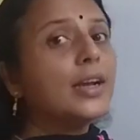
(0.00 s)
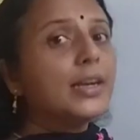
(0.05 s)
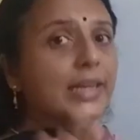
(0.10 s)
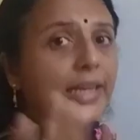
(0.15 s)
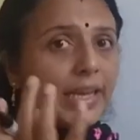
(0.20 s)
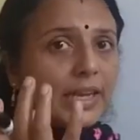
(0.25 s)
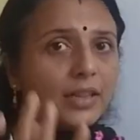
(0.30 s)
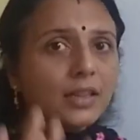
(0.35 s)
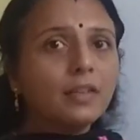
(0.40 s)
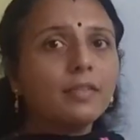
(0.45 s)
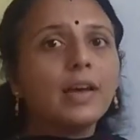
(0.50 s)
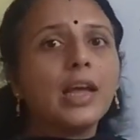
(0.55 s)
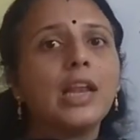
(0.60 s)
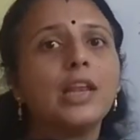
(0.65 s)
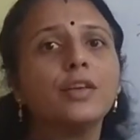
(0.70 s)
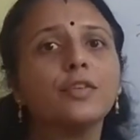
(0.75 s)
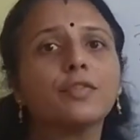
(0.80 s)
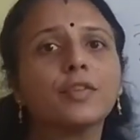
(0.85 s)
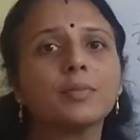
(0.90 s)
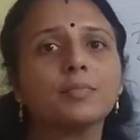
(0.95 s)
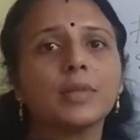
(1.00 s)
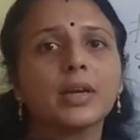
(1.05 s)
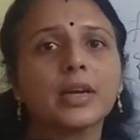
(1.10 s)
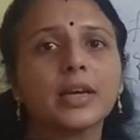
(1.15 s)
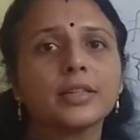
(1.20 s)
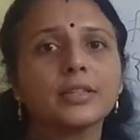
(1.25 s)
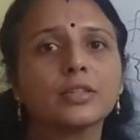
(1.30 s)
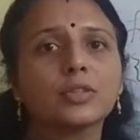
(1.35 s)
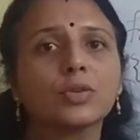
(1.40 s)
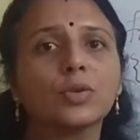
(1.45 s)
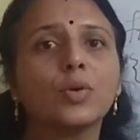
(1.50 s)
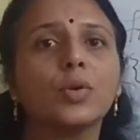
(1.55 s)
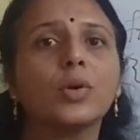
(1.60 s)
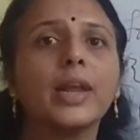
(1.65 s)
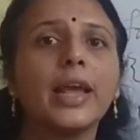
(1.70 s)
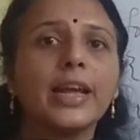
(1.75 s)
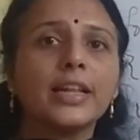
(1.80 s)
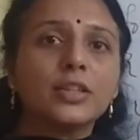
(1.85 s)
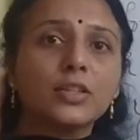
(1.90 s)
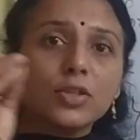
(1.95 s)
Take the value from the console
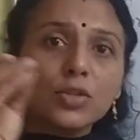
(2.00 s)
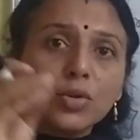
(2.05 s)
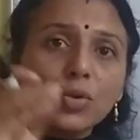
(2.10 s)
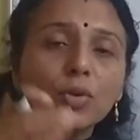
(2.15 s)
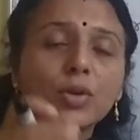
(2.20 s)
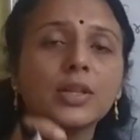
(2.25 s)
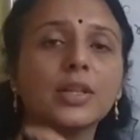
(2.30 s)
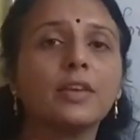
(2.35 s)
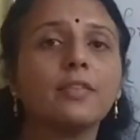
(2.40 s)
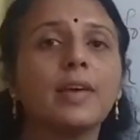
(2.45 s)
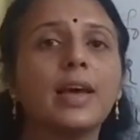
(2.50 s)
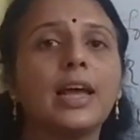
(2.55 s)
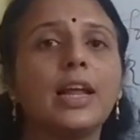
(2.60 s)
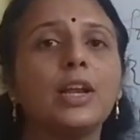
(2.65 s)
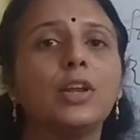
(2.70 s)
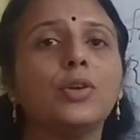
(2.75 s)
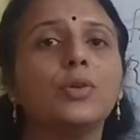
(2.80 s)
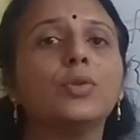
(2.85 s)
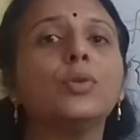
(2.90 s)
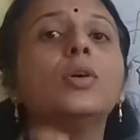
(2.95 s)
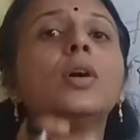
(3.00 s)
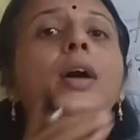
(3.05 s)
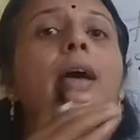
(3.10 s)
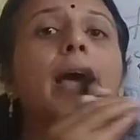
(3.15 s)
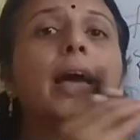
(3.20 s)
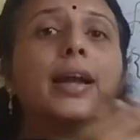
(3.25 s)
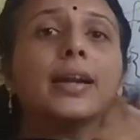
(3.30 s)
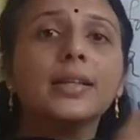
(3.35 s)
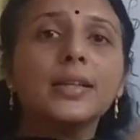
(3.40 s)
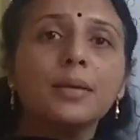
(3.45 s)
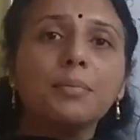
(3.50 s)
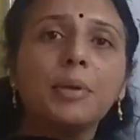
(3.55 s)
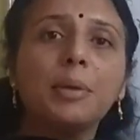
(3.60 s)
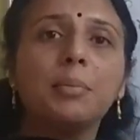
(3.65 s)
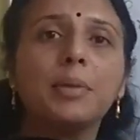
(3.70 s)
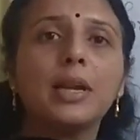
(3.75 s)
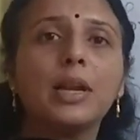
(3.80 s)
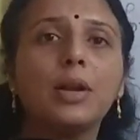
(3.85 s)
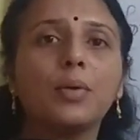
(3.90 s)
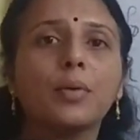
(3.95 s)
and store the value at the
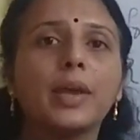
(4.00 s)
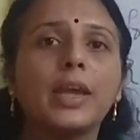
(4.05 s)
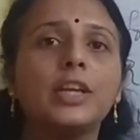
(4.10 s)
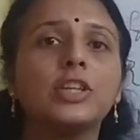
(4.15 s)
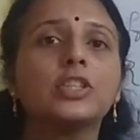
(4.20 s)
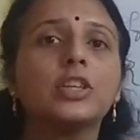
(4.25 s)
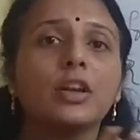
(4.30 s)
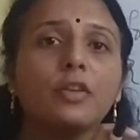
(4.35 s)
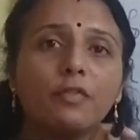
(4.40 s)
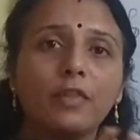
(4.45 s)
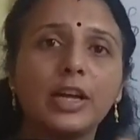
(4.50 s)
memory location